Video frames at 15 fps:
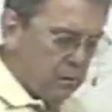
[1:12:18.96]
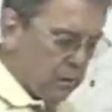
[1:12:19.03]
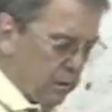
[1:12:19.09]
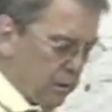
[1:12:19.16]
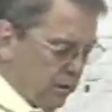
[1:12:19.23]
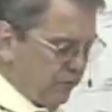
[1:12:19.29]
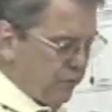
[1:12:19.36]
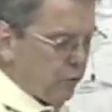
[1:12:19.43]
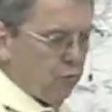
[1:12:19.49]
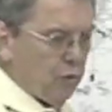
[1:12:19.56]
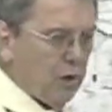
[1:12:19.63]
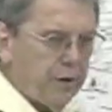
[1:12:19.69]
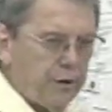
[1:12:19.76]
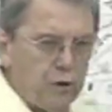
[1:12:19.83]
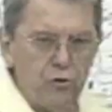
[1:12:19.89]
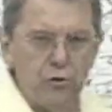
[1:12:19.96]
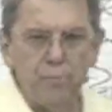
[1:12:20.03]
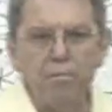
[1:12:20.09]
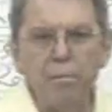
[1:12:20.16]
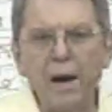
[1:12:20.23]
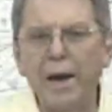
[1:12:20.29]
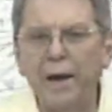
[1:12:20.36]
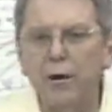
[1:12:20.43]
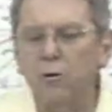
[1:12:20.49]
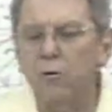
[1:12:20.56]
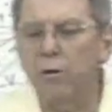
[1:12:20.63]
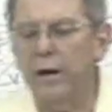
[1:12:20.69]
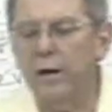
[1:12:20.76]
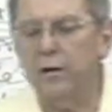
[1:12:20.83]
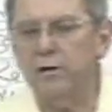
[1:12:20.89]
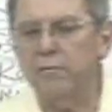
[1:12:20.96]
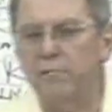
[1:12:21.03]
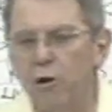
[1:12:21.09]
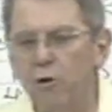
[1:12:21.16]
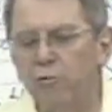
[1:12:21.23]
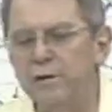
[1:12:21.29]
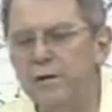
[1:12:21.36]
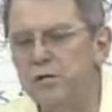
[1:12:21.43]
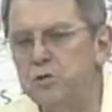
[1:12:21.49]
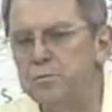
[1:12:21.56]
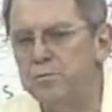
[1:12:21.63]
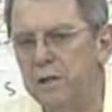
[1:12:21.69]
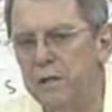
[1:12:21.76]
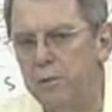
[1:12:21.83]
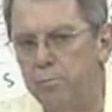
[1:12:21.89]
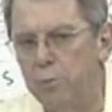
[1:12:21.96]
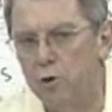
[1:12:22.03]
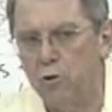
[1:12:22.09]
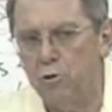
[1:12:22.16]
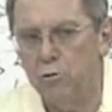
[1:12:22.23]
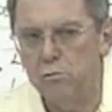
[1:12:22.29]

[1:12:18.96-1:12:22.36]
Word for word: if you really knew the background of all these people,